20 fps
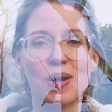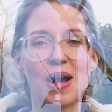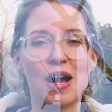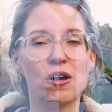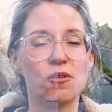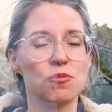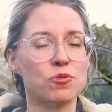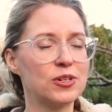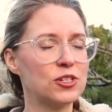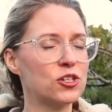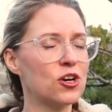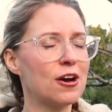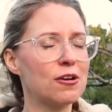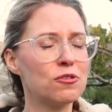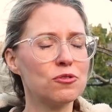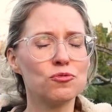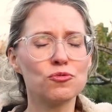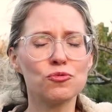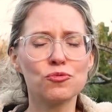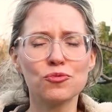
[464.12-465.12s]
well, which
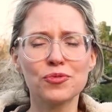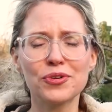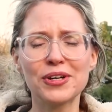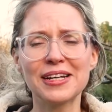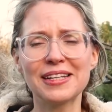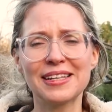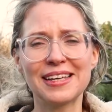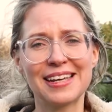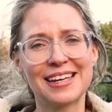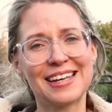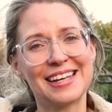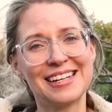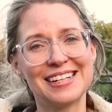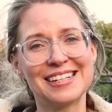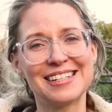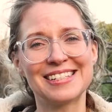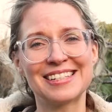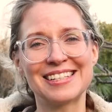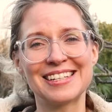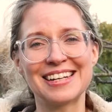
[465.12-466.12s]
are really
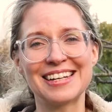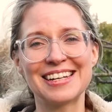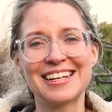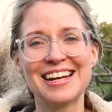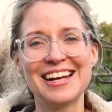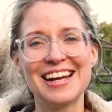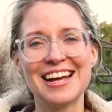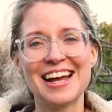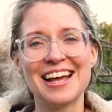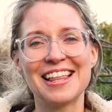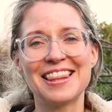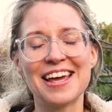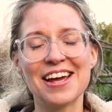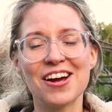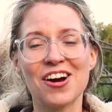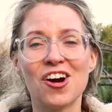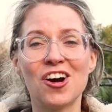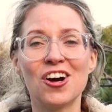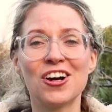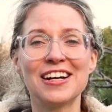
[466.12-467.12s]
easy. They
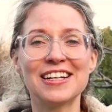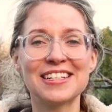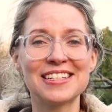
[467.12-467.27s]
are